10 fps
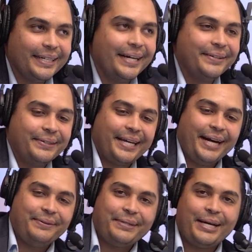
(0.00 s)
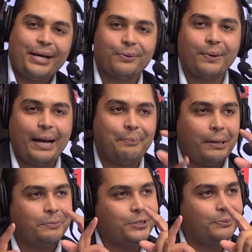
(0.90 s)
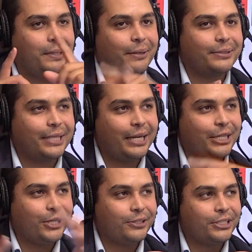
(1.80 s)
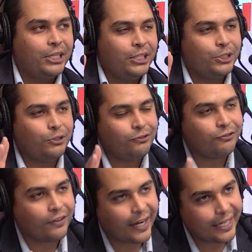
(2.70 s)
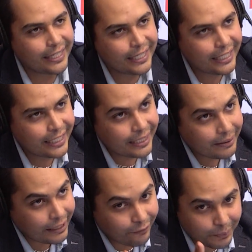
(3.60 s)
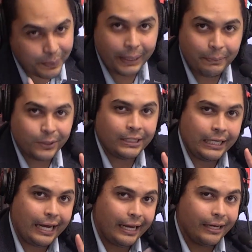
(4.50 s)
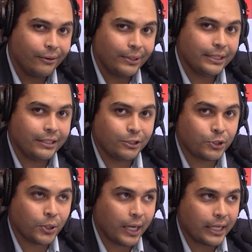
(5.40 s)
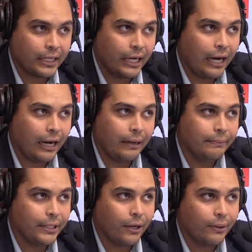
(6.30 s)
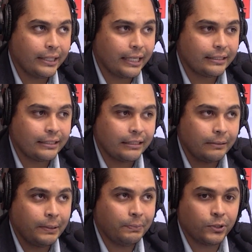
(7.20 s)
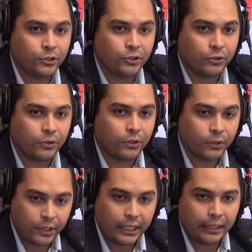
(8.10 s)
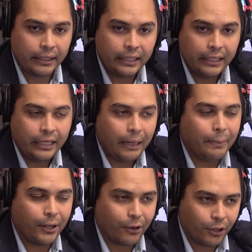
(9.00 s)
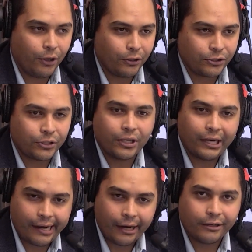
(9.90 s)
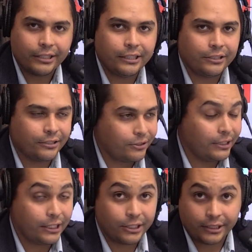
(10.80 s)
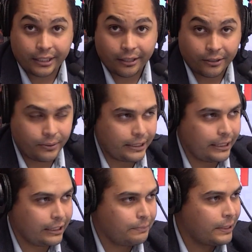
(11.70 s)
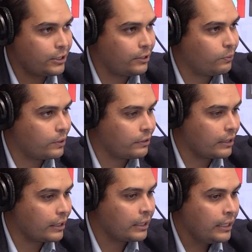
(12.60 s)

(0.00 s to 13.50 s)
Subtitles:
we got to wrap up soon. But I was kind of curious. Do you find even people today going to the truck, and that's the thing. People are still learning about our culture, our heritage, our traditions, and our cuisine, especially with the,